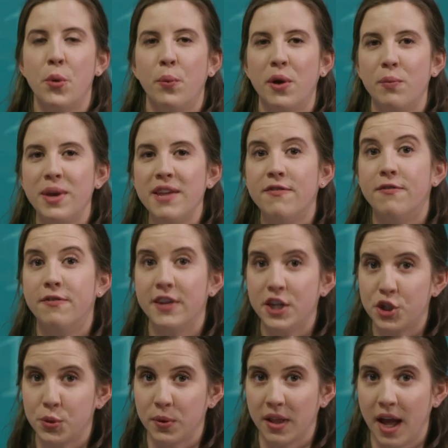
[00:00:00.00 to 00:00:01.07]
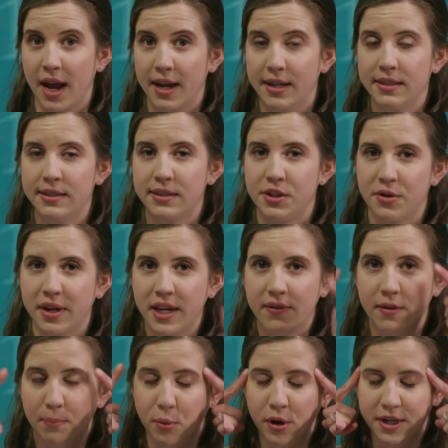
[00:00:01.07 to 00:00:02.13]
When we visualize, you can
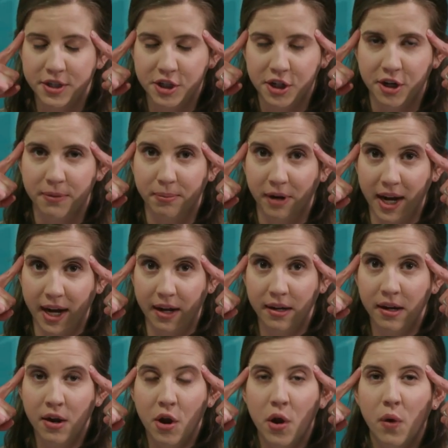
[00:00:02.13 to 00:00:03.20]
even point to your brain,